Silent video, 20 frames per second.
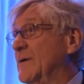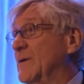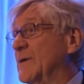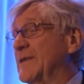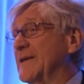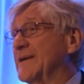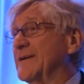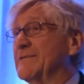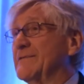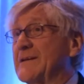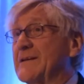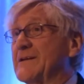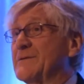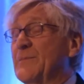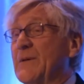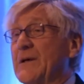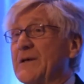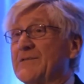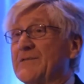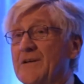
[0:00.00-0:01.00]
We think of it as
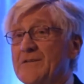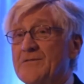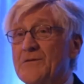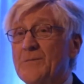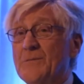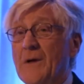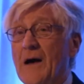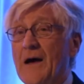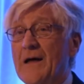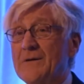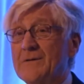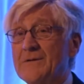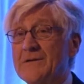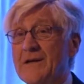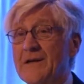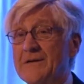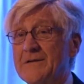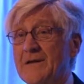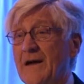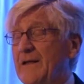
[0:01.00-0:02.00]
being such a modern
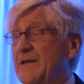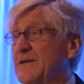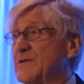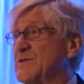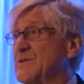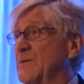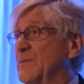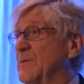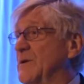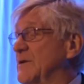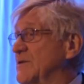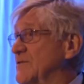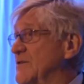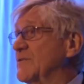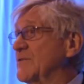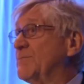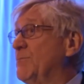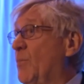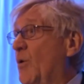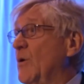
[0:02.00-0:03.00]
technology, but it's
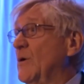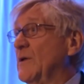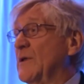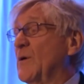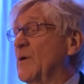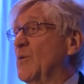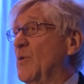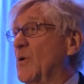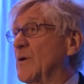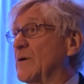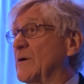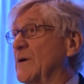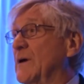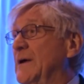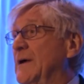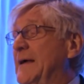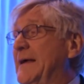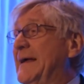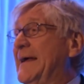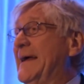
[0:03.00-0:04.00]
just boiling water.
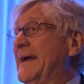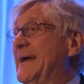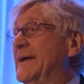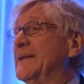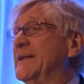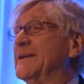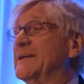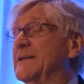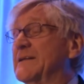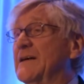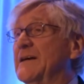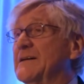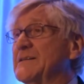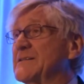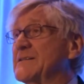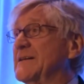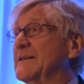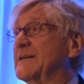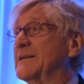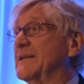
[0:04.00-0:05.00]
And it
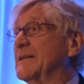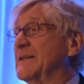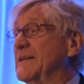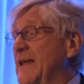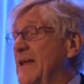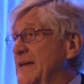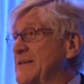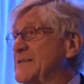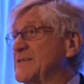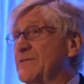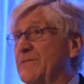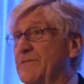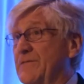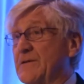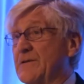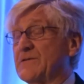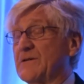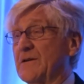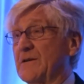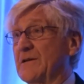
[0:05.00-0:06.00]
does it less
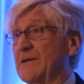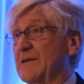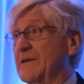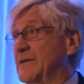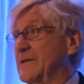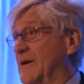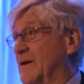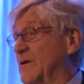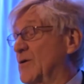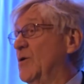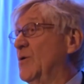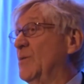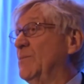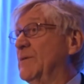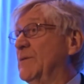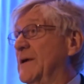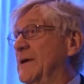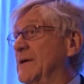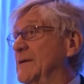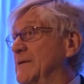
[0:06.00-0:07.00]
efficiently than a coal
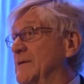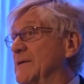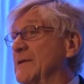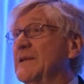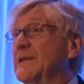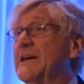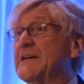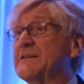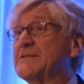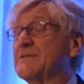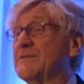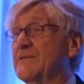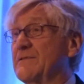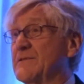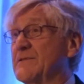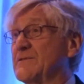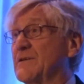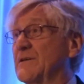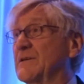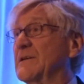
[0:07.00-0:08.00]
plant, and less
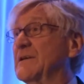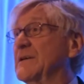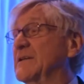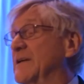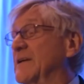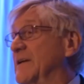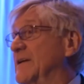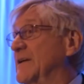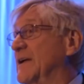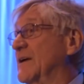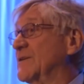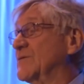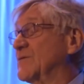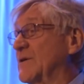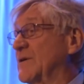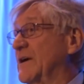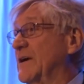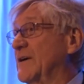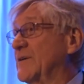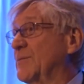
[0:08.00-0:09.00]
efficiently than a
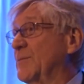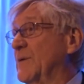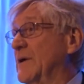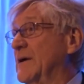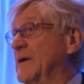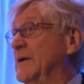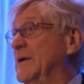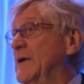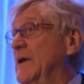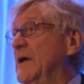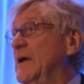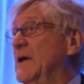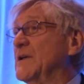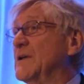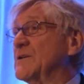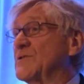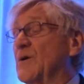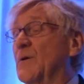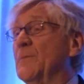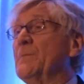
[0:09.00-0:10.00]
natural gas plant.
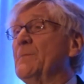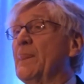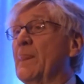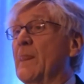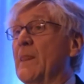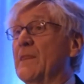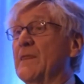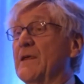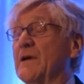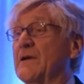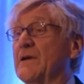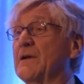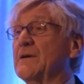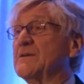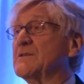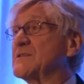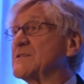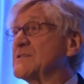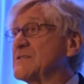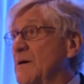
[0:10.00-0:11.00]
So the
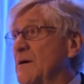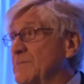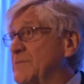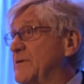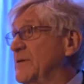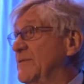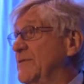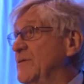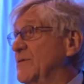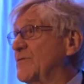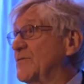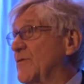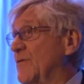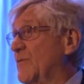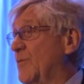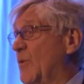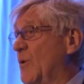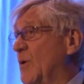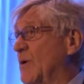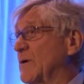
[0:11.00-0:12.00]
consumptive use
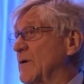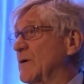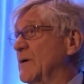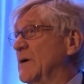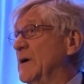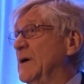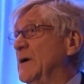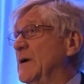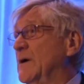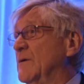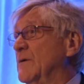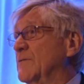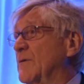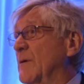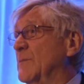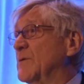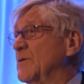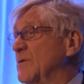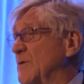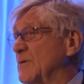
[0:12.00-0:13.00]
of water
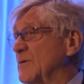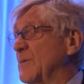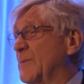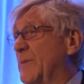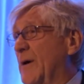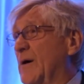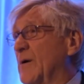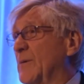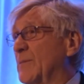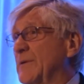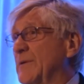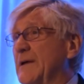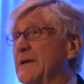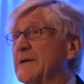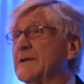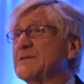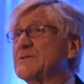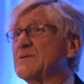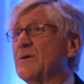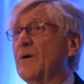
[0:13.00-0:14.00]
from a nuclear power
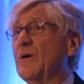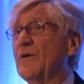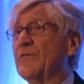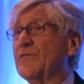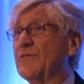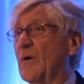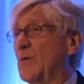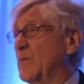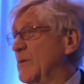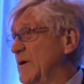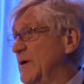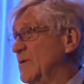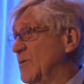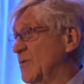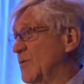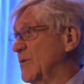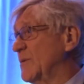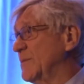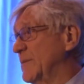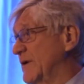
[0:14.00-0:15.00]
plant is also
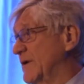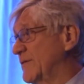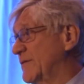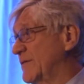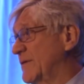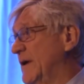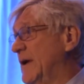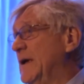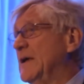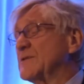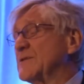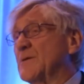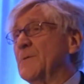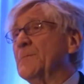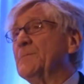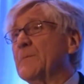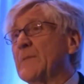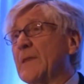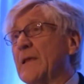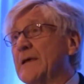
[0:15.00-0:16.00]
enormous.
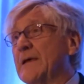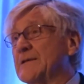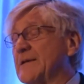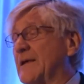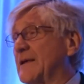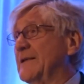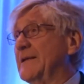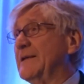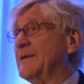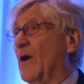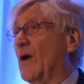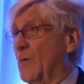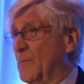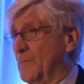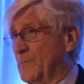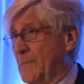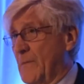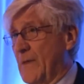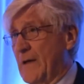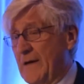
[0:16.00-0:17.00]
So is it clean? No.
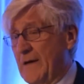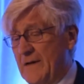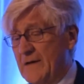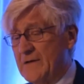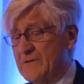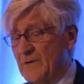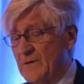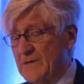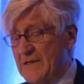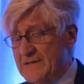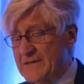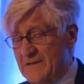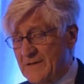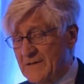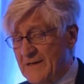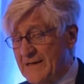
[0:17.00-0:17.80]
So let's